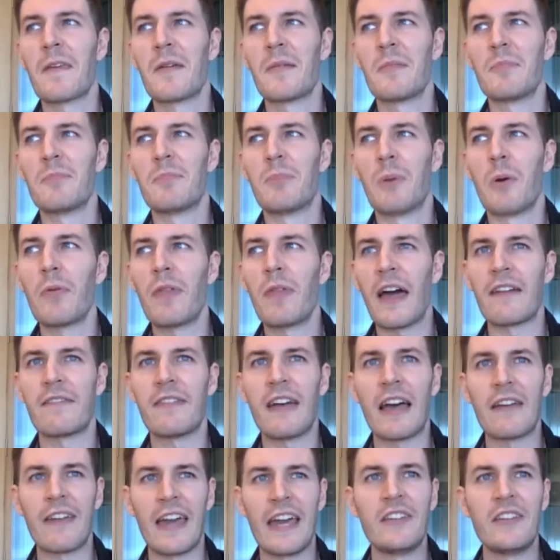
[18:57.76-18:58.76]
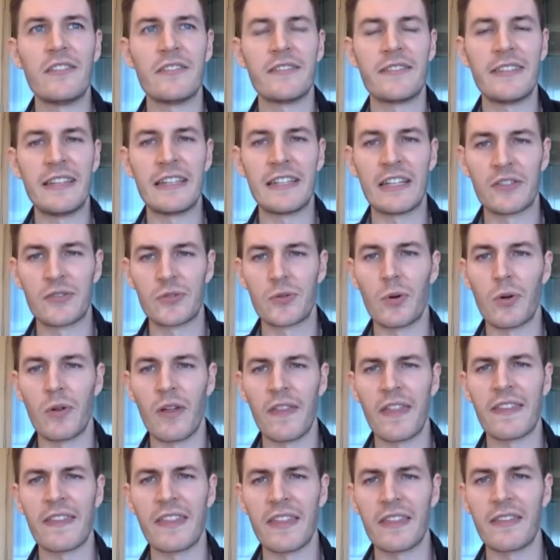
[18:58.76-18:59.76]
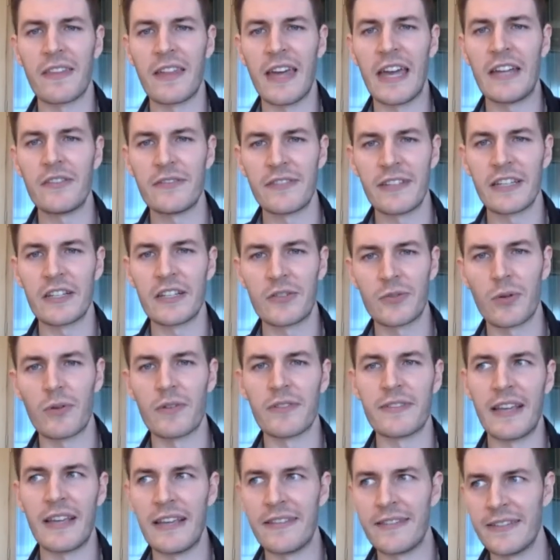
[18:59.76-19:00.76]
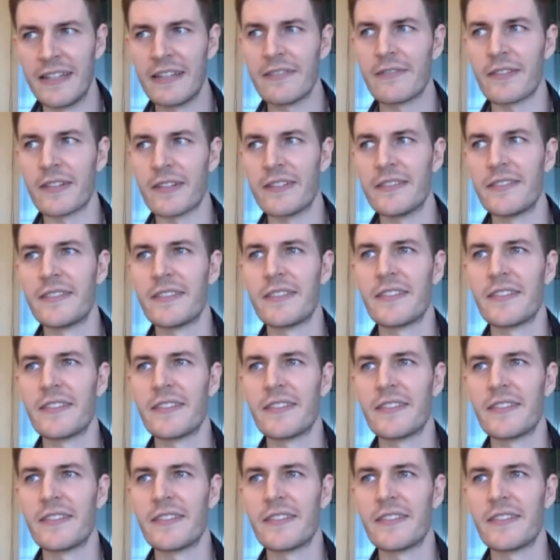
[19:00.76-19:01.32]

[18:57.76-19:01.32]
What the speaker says: both have agency and control. I think that the agency and control is different.